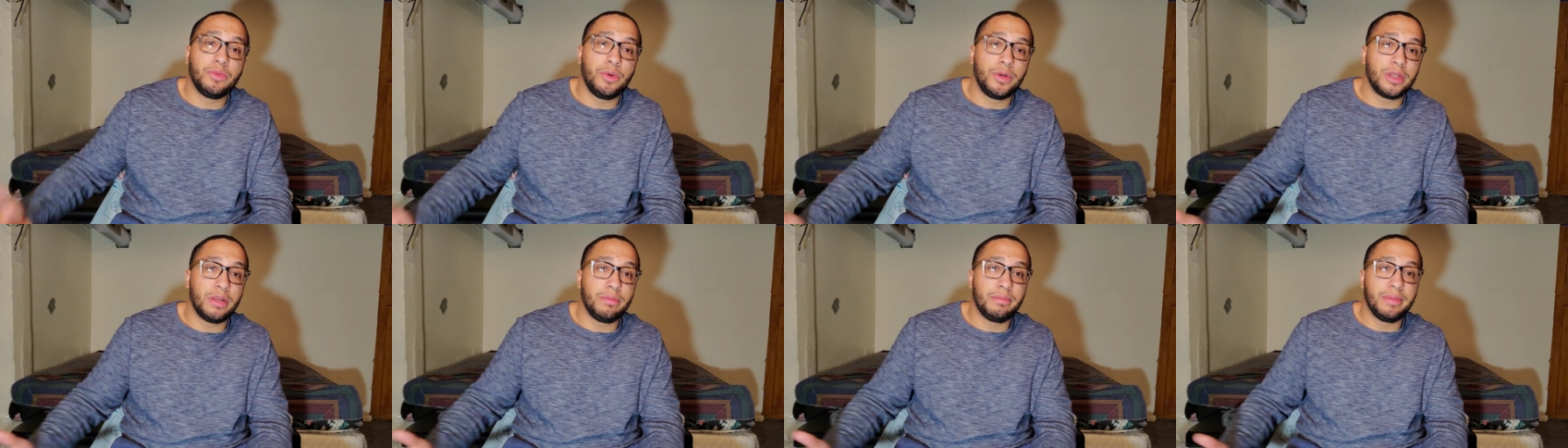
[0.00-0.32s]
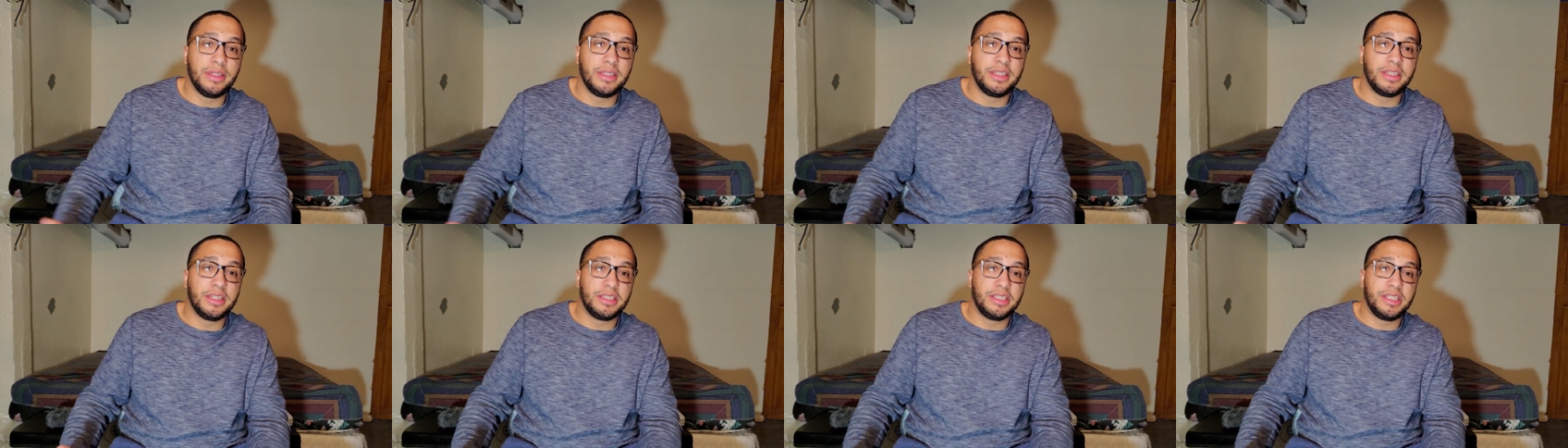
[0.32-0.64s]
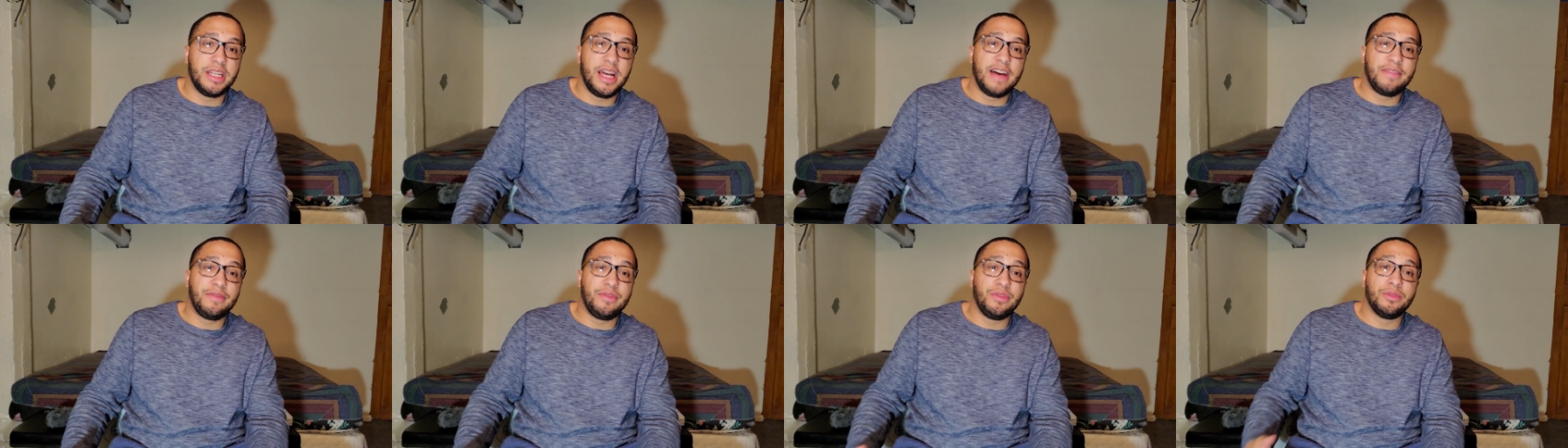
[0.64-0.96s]
want to be
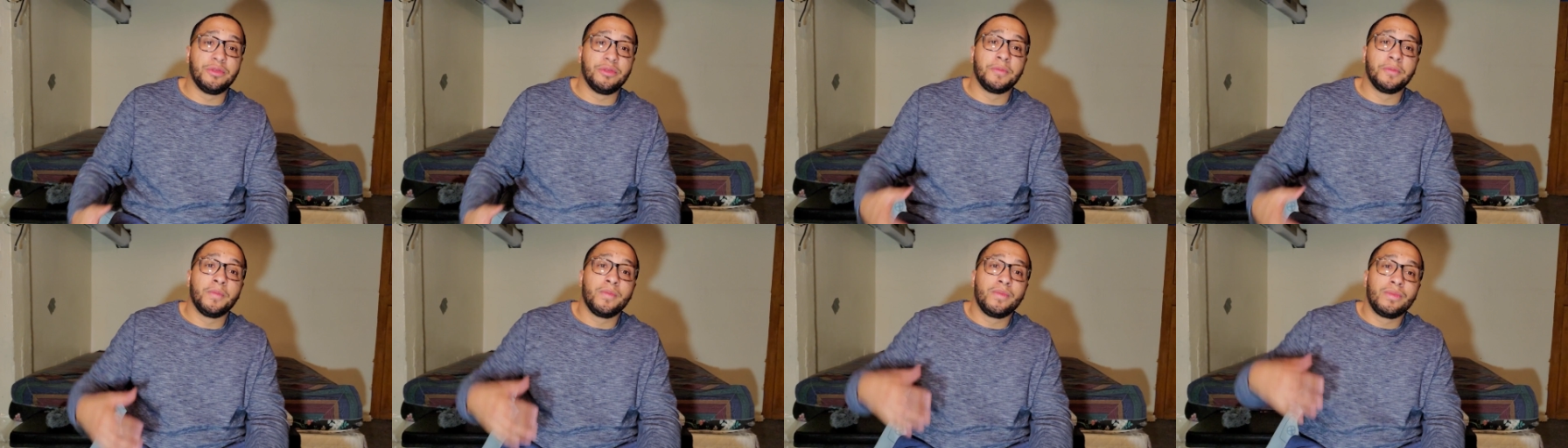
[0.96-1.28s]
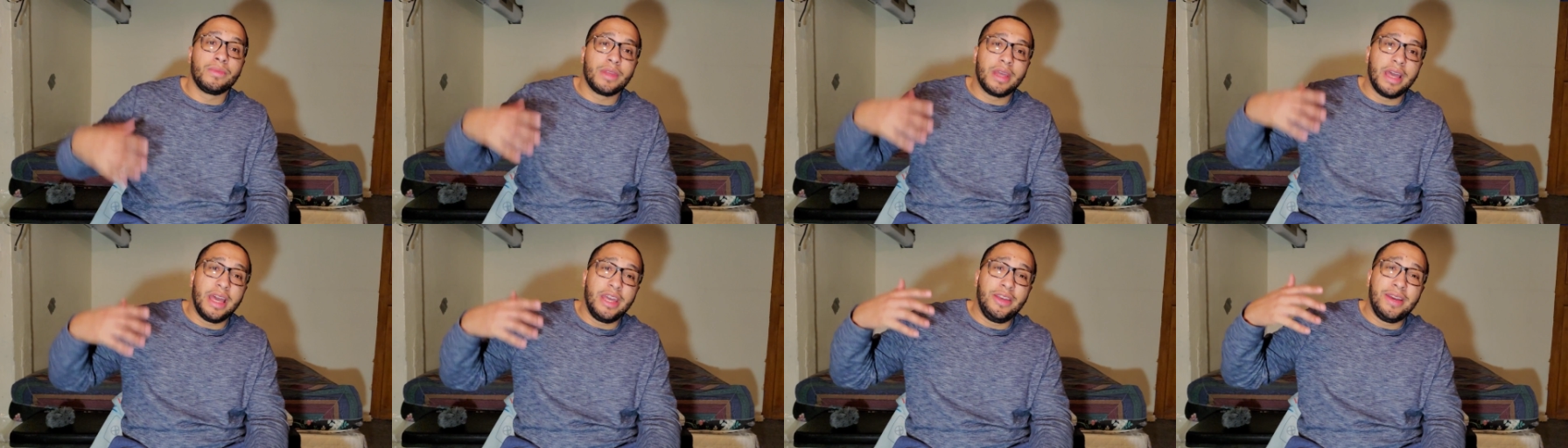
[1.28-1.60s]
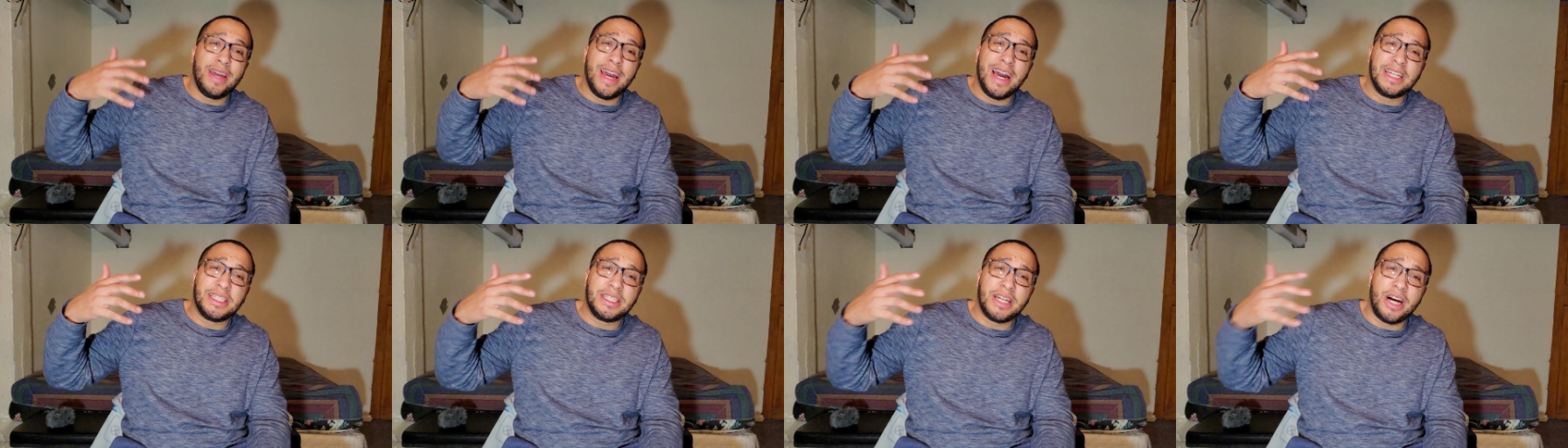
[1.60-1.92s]
successful. And
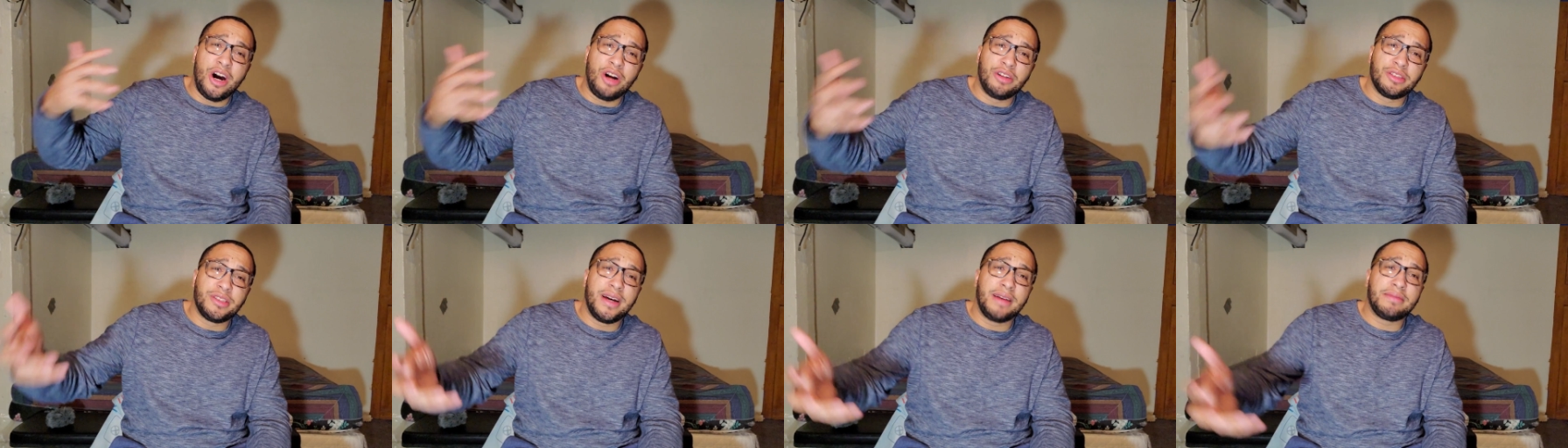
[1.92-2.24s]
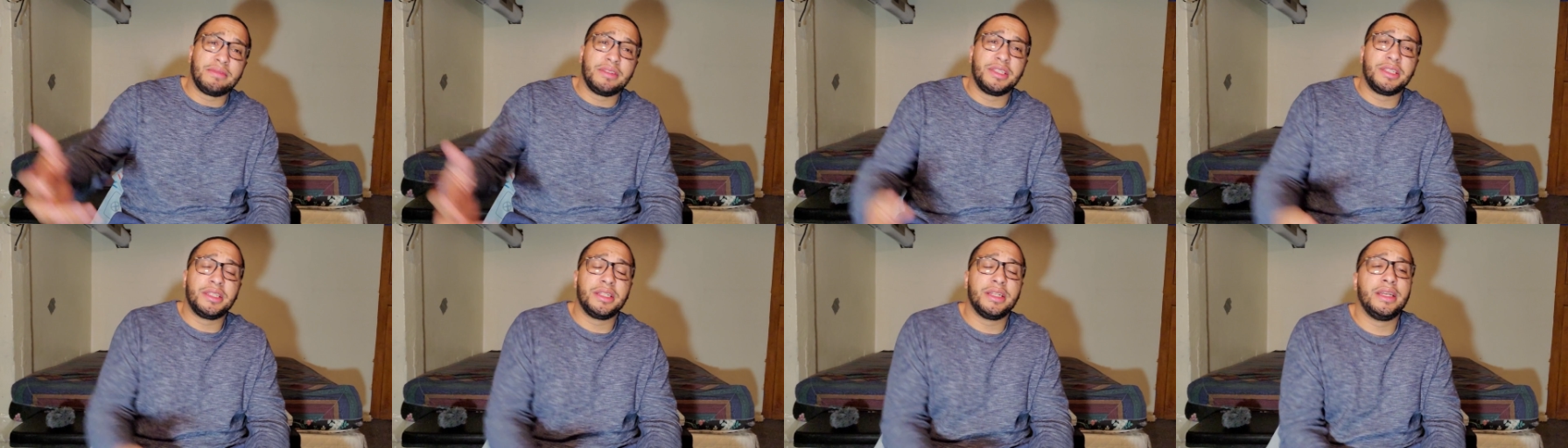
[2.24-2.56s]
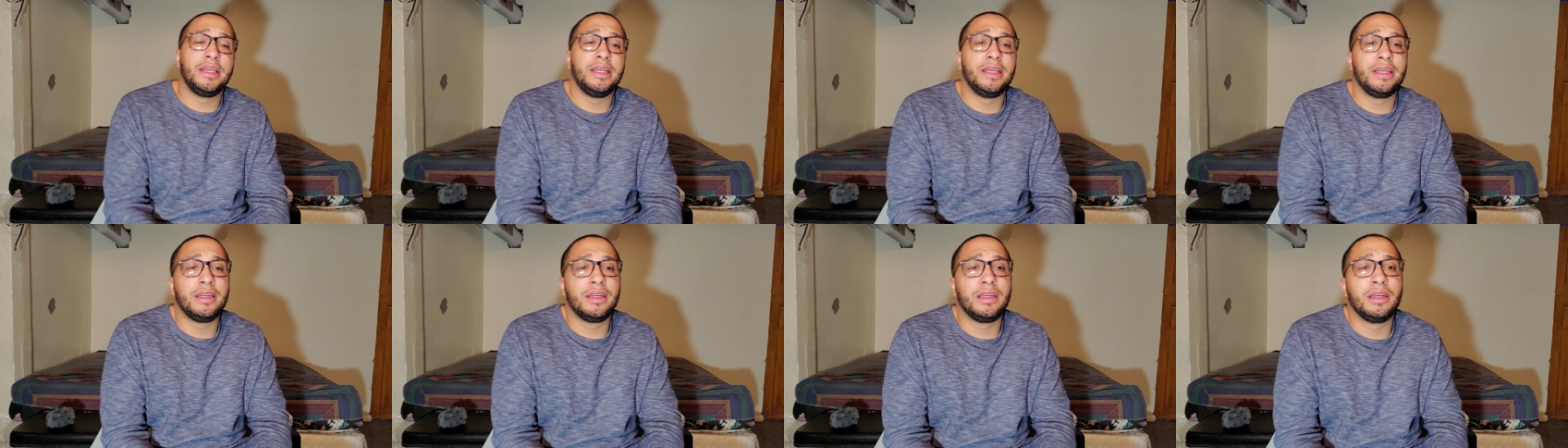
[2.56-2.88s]
you guys also have to
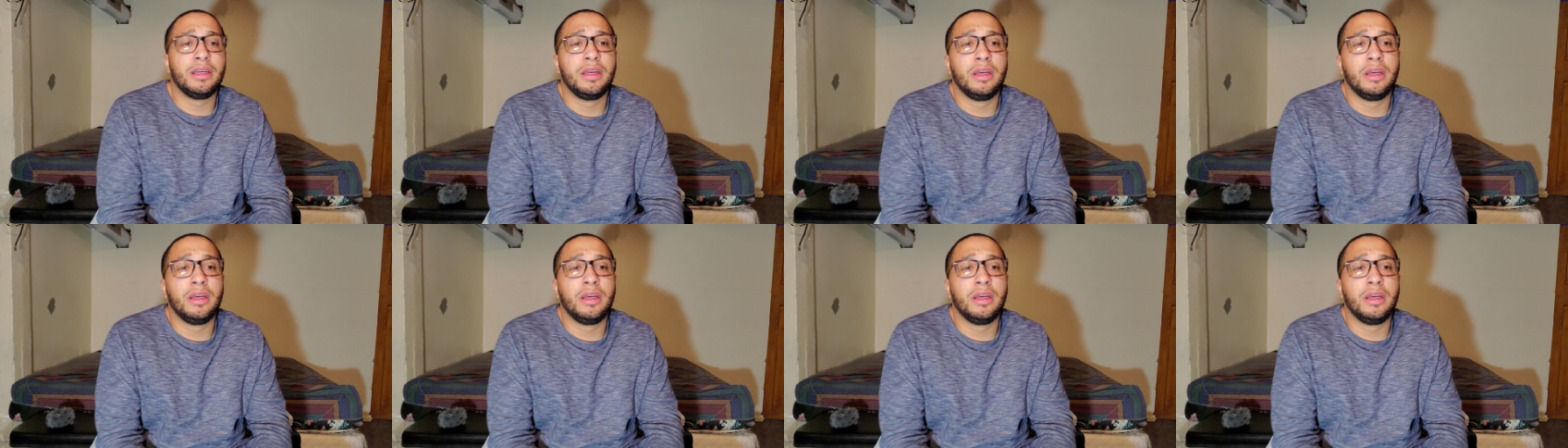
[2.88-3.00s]
see